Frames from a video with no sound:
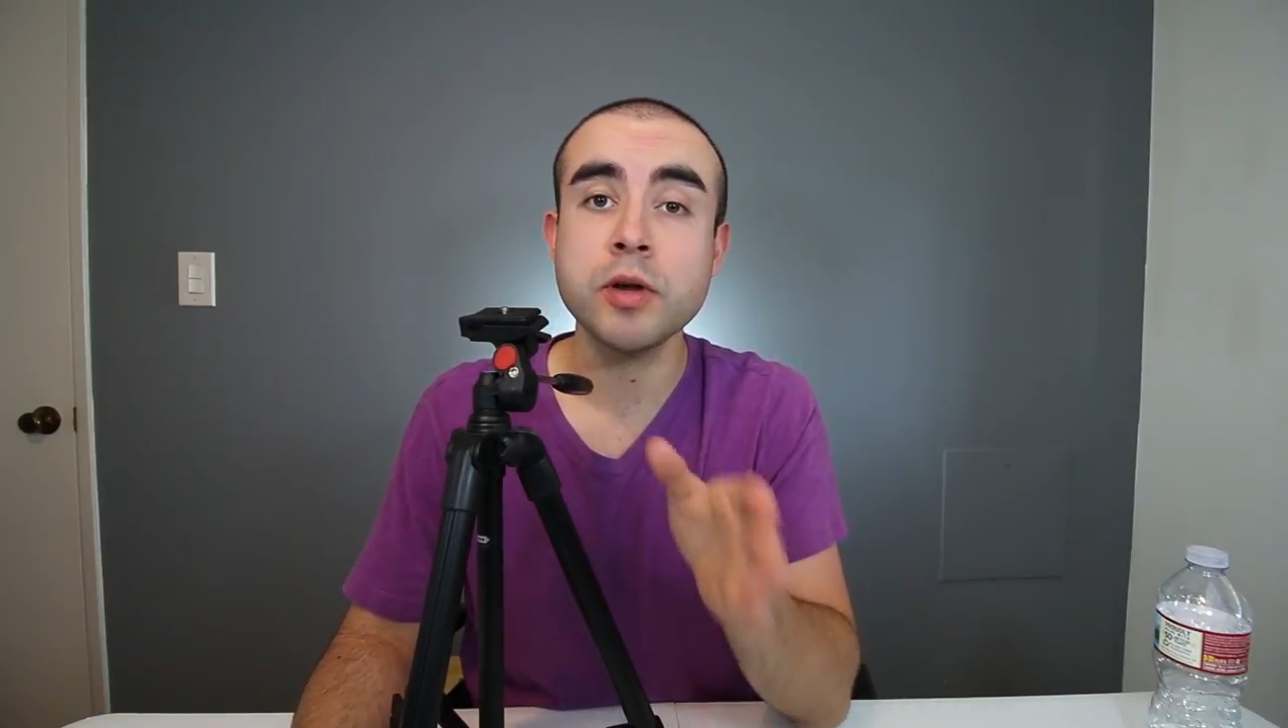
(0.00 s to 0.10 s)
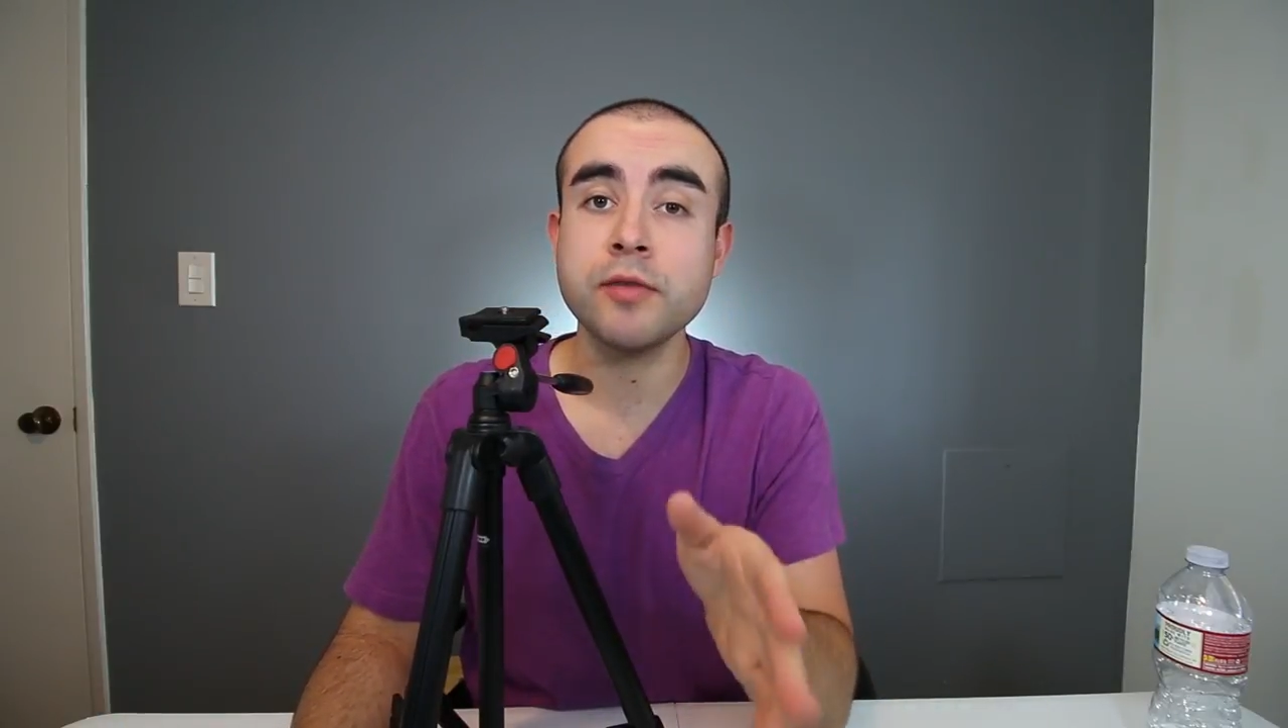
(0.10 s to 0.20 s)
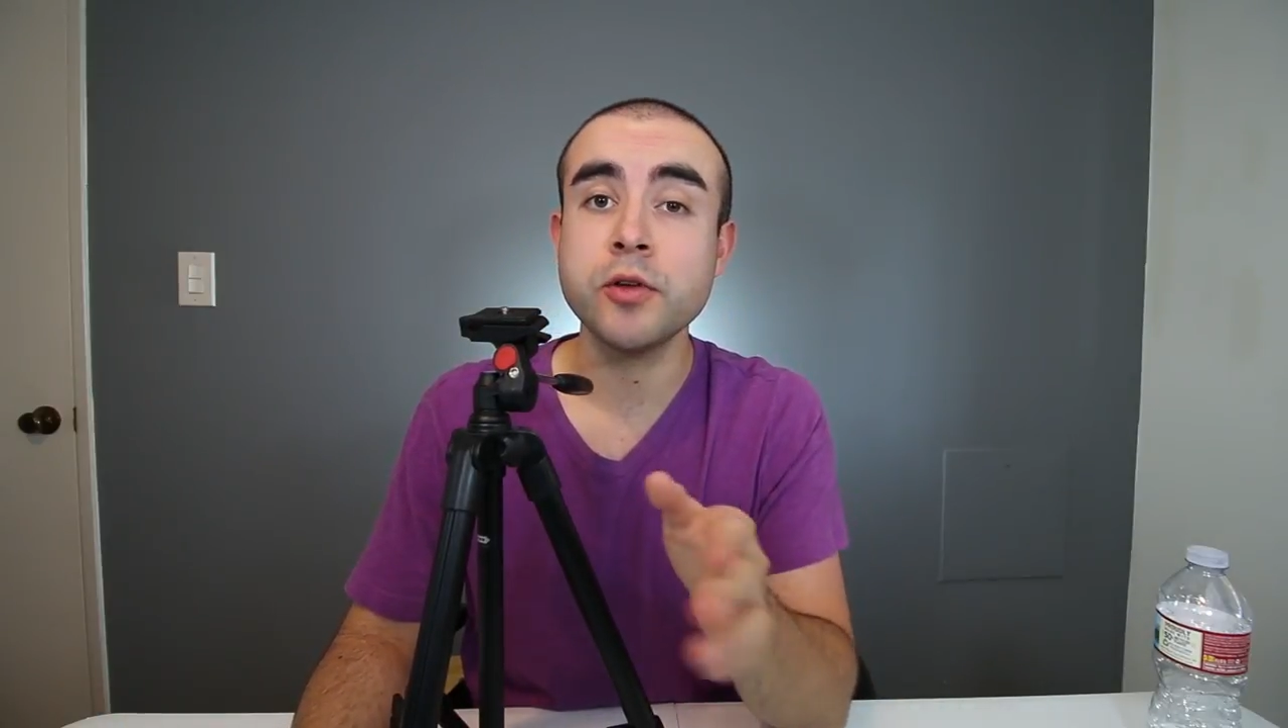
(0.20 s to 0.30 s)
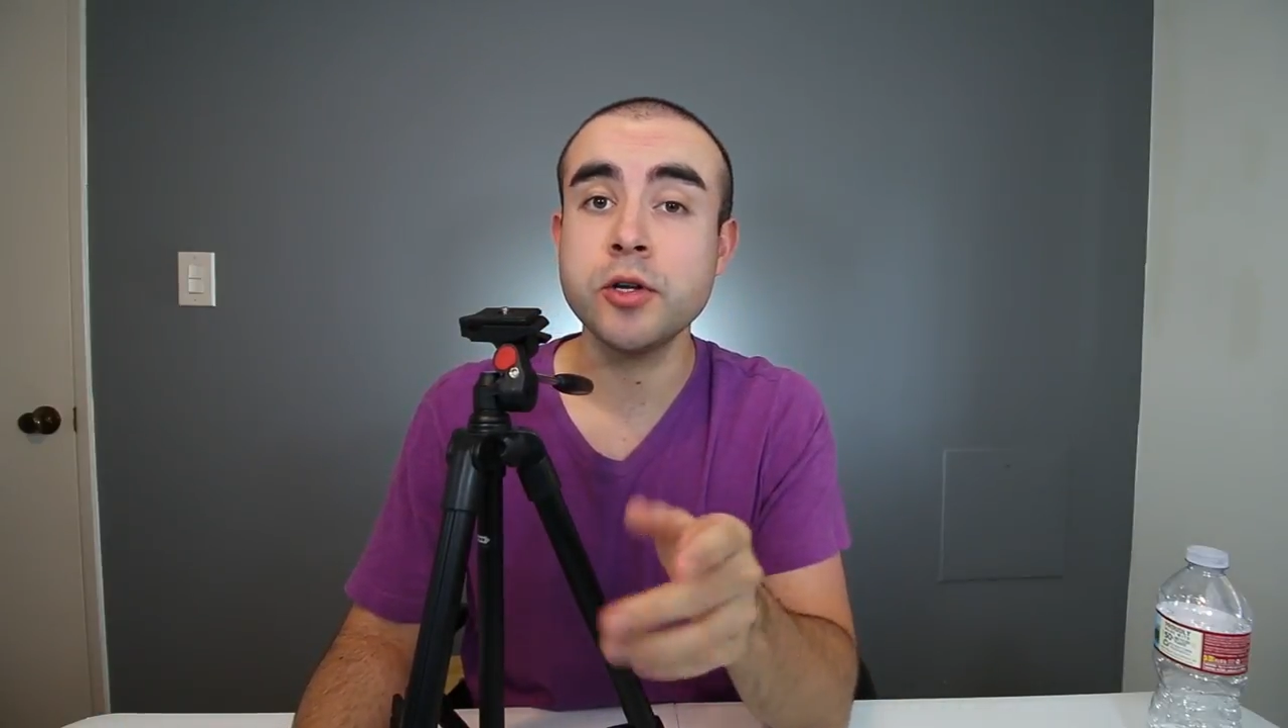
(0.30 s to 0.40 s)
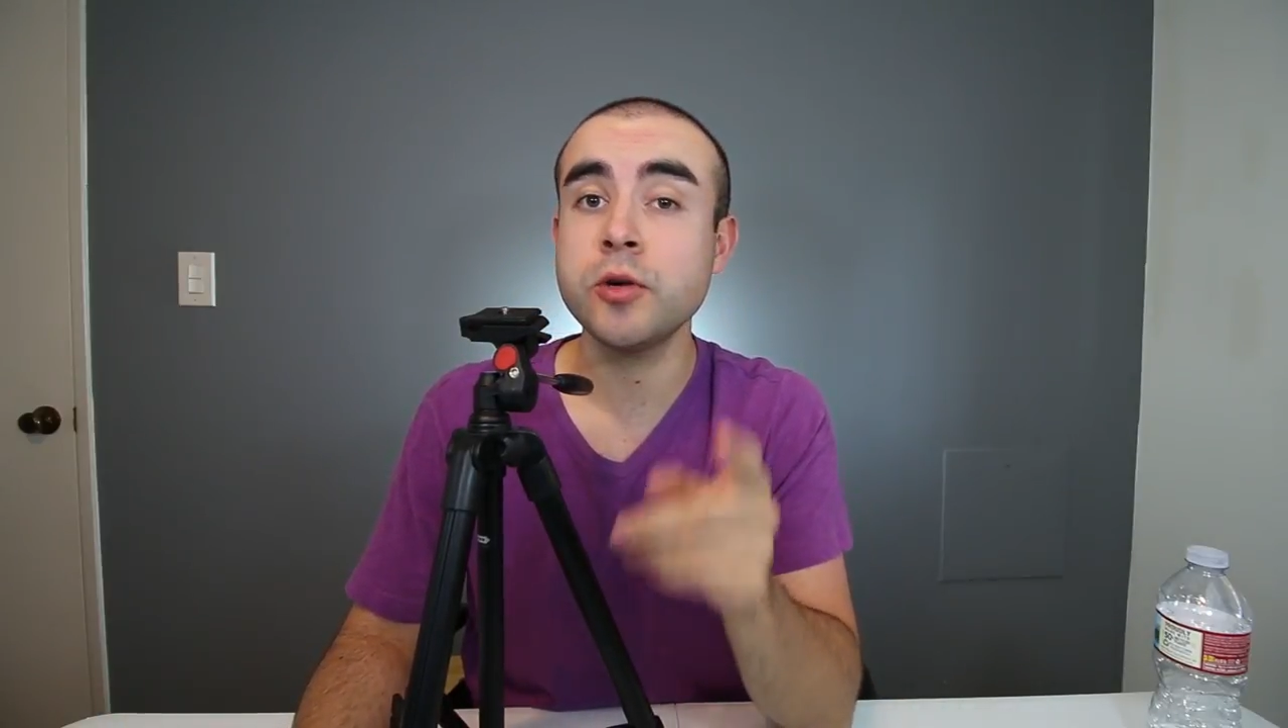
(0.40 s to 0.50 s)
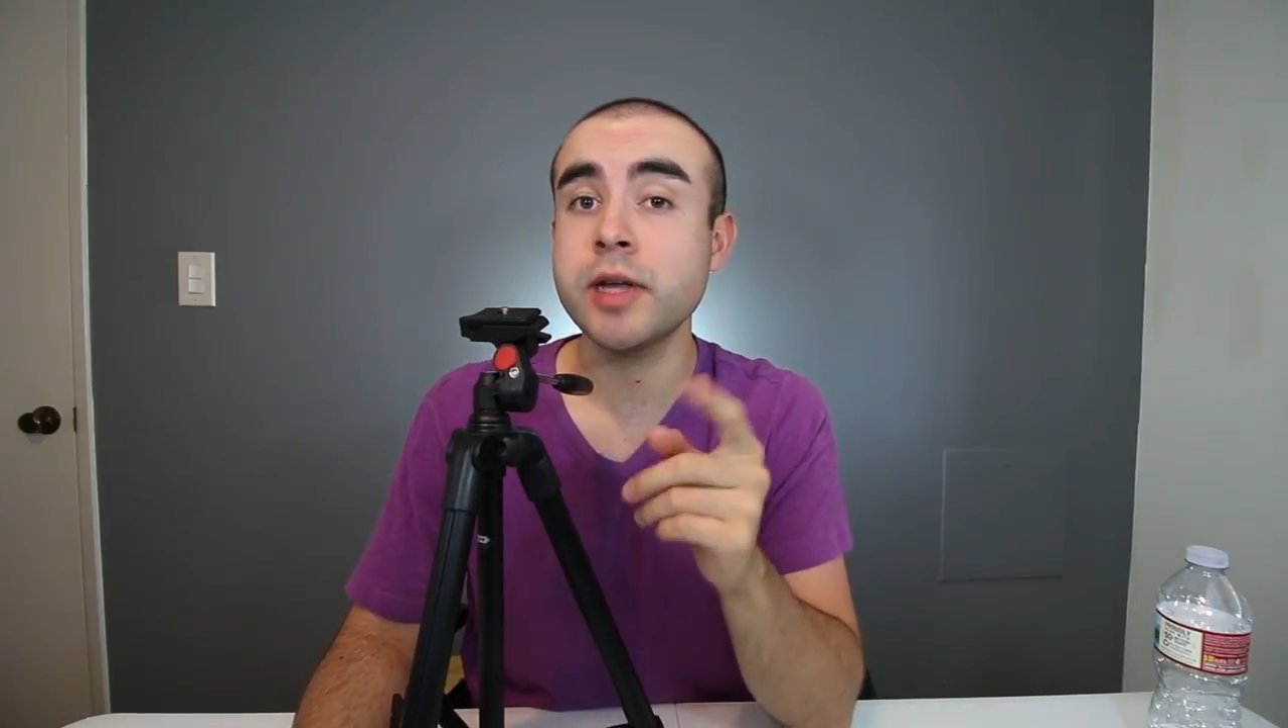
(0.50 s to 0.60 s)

but if you do,